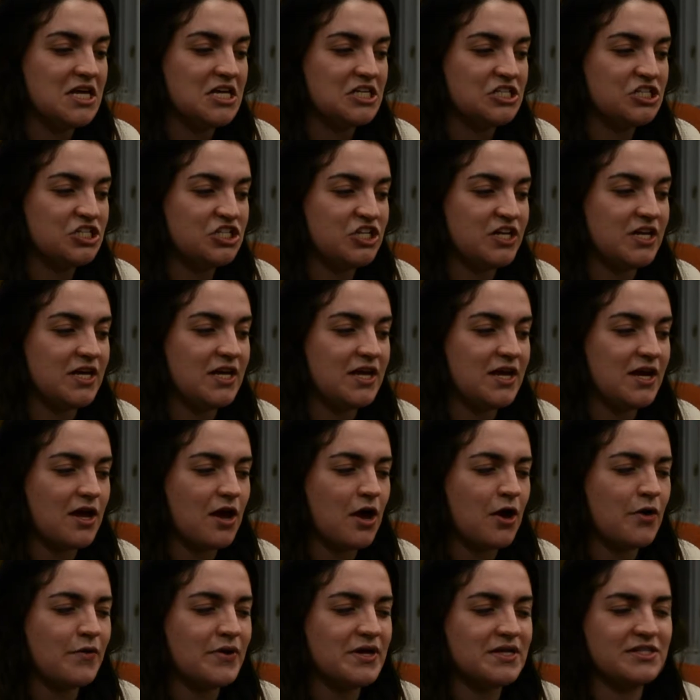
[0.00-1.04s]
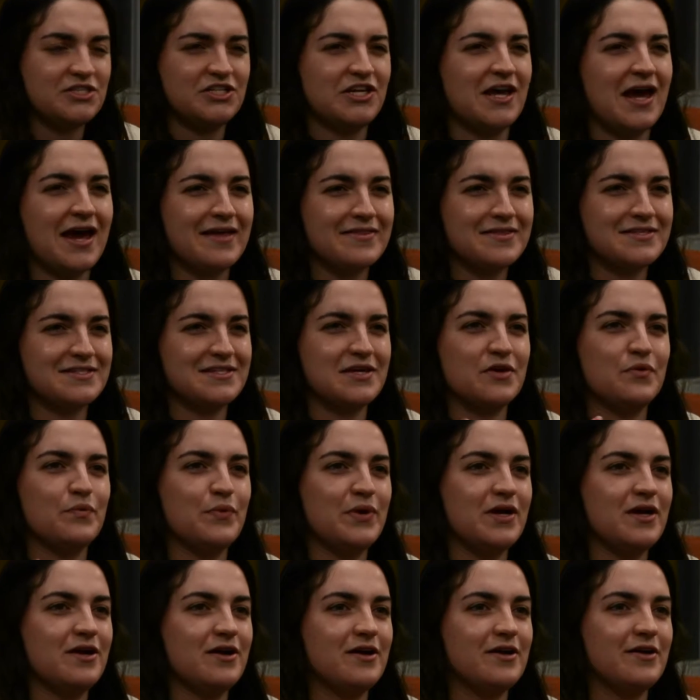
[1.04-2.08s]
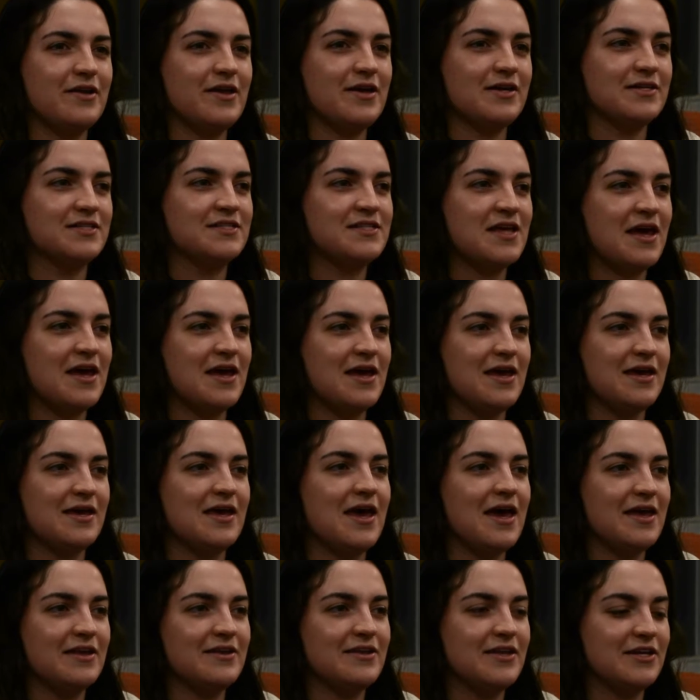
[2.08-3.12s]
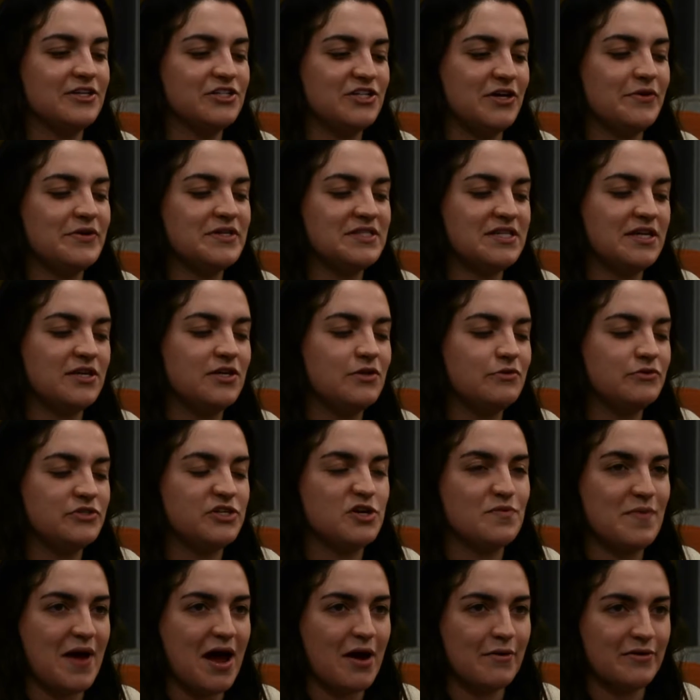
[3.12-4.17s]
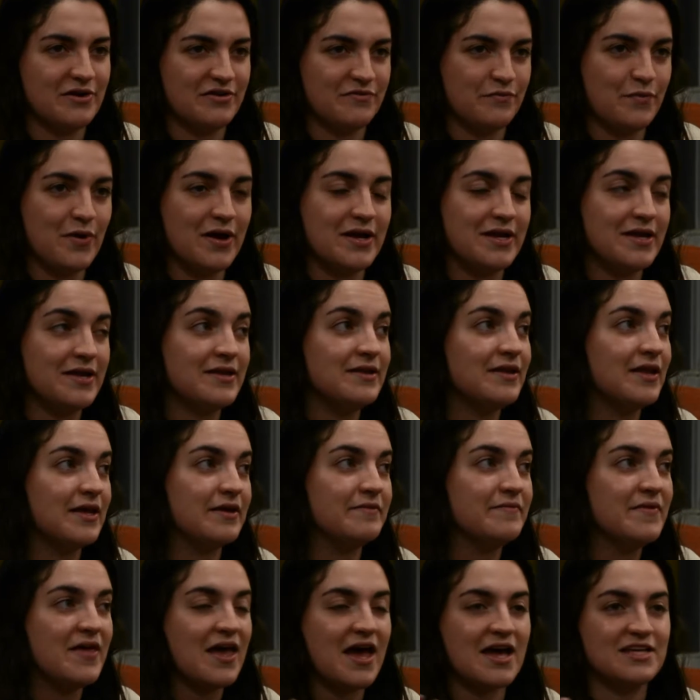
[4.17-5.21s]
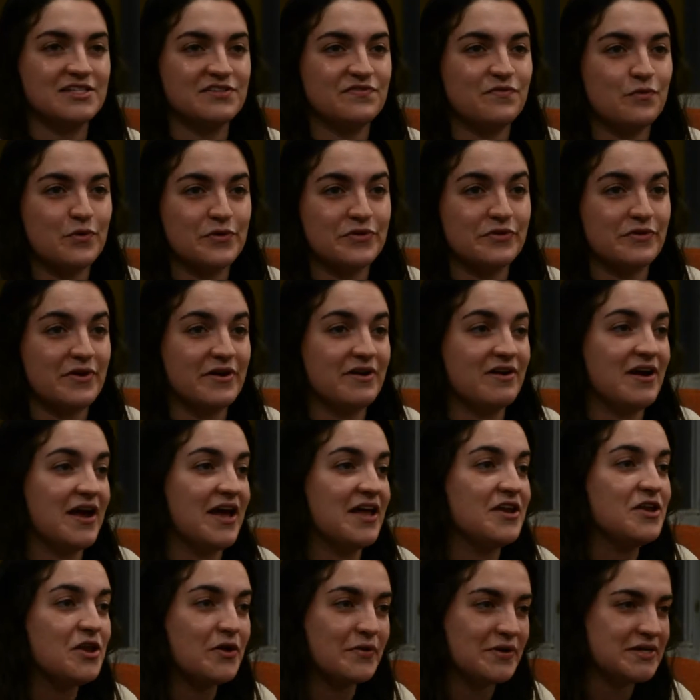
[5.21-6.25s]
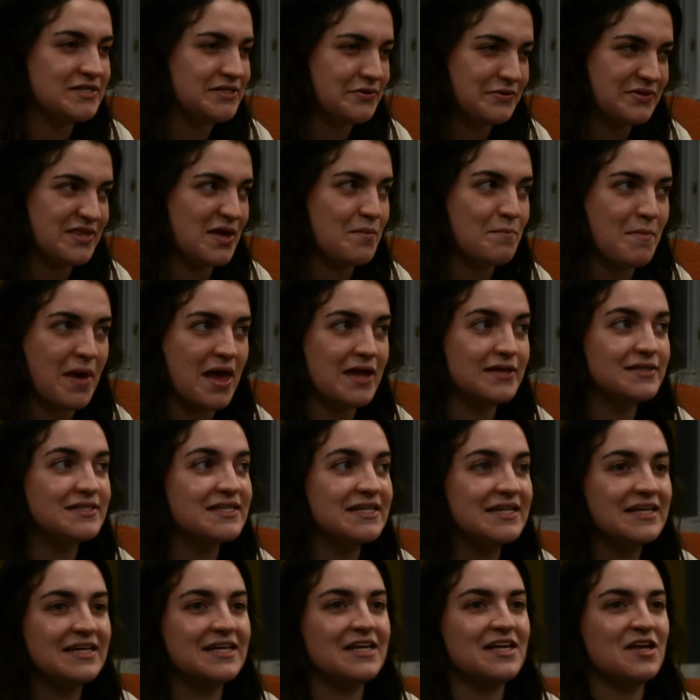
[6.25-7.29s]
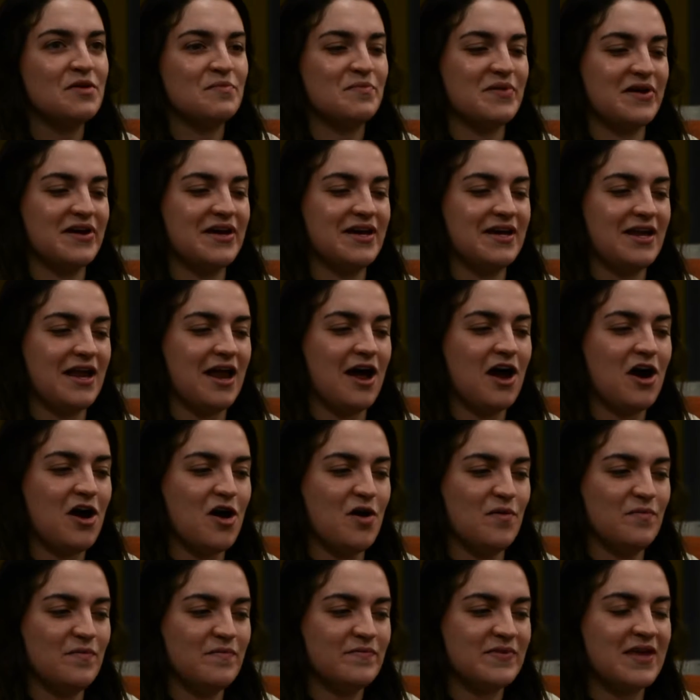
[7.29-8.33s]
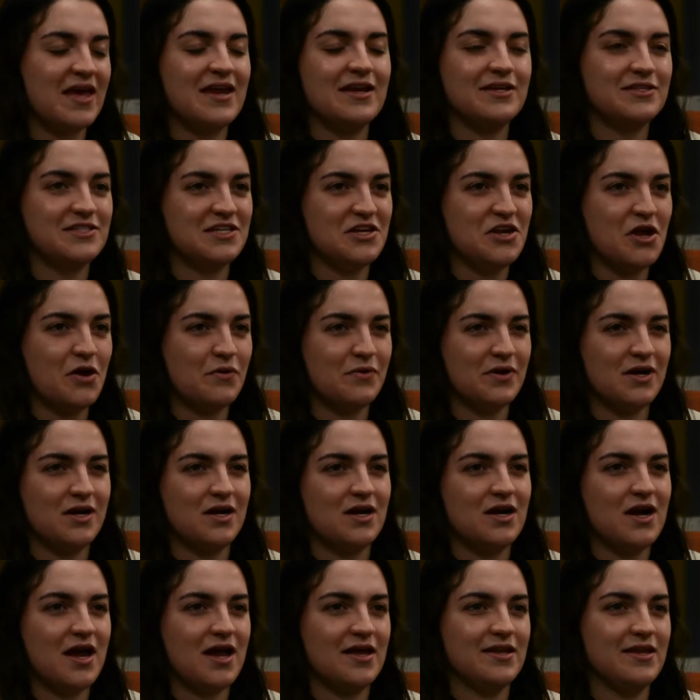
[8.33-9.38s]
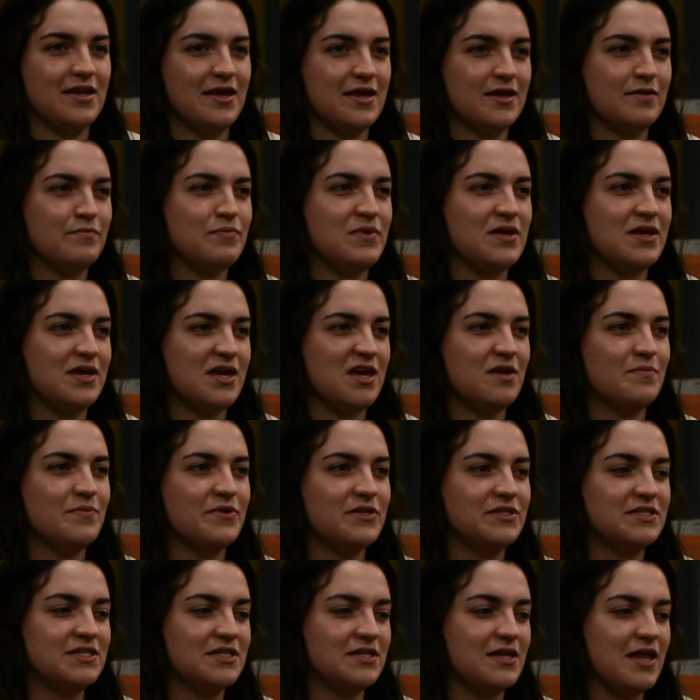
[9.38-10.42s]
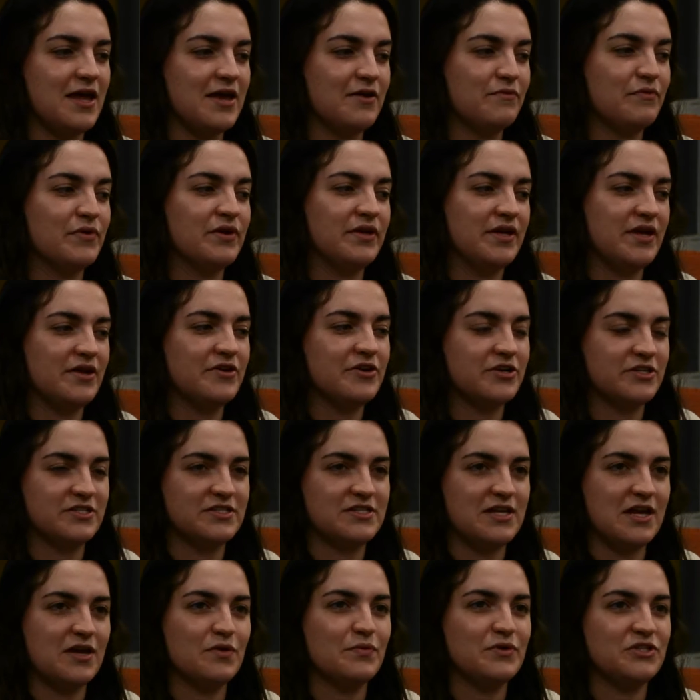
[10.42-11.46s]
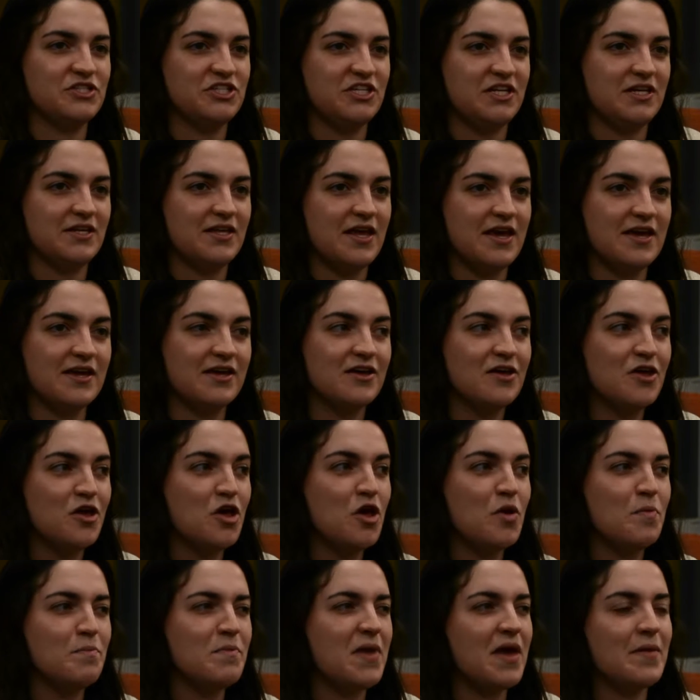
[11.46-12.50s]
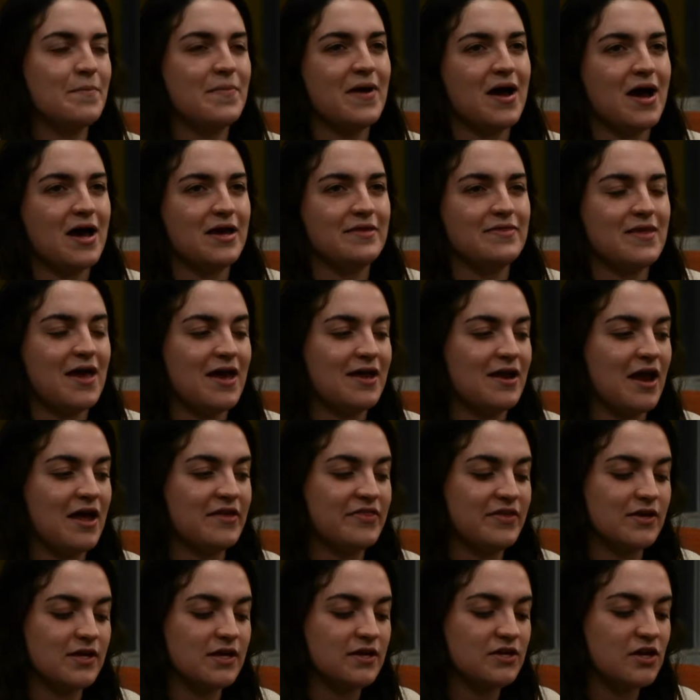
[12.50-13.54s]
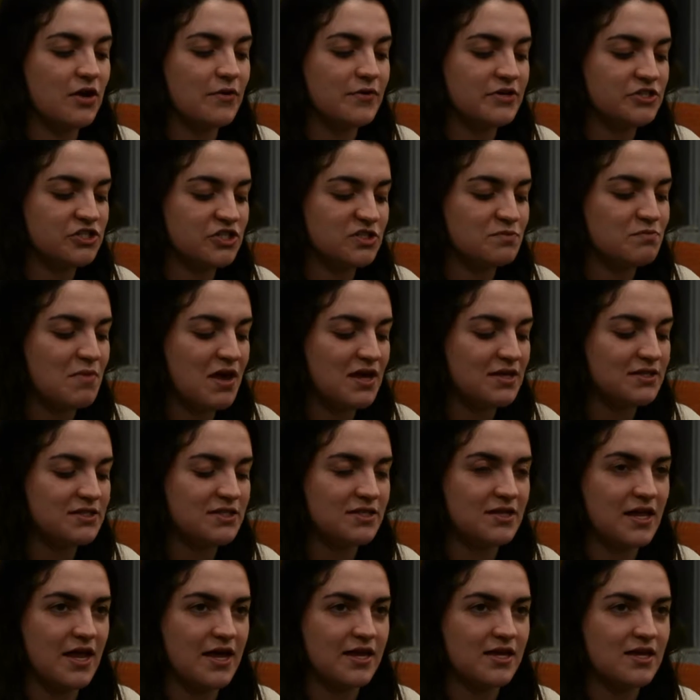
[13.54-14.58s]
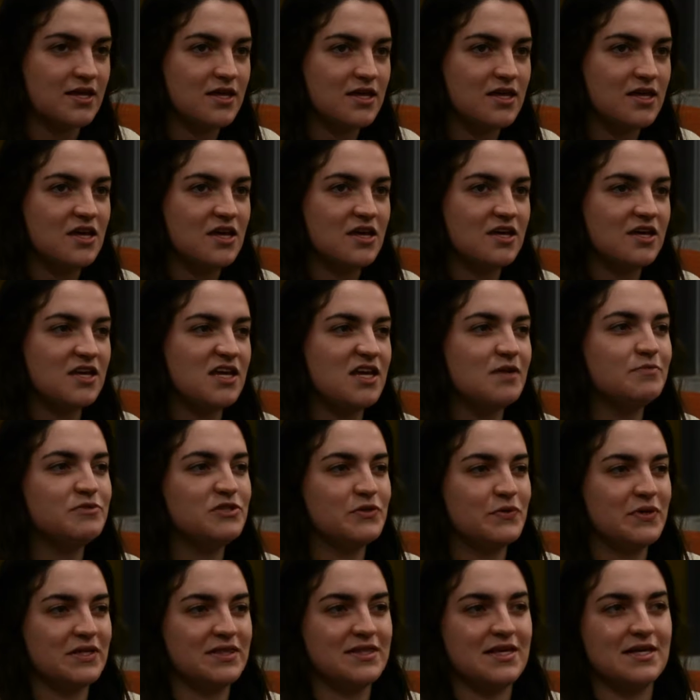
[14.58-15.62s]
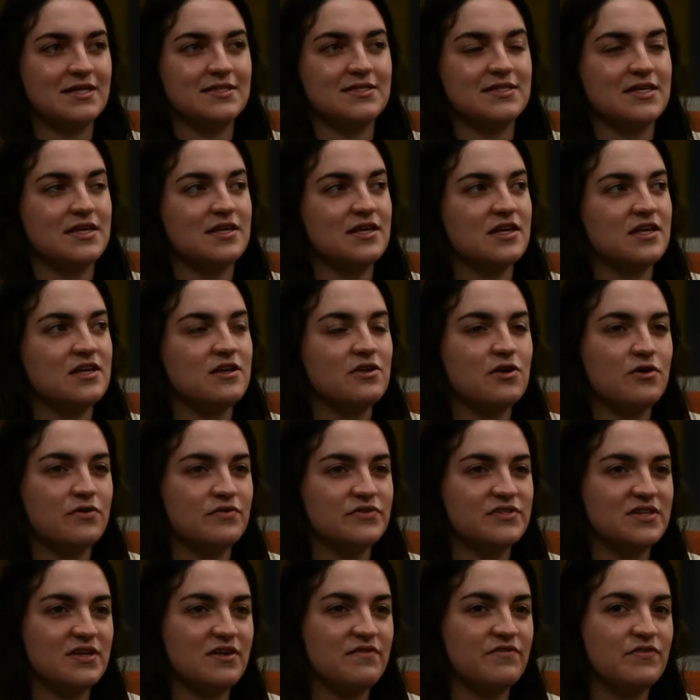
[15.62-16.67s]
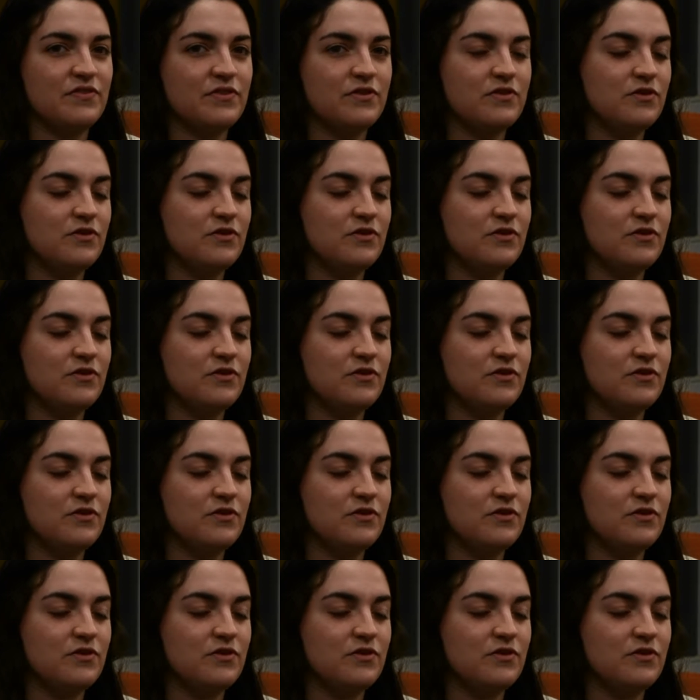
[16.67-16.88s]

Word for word: she always she had this like weird like saying and like she always said use your power of one and like as a fourth grader I had no idea what that meant but um, getting to know her and like being able to like really understand what she like meant behind that i think it always just meant to like keep doing things like you know if,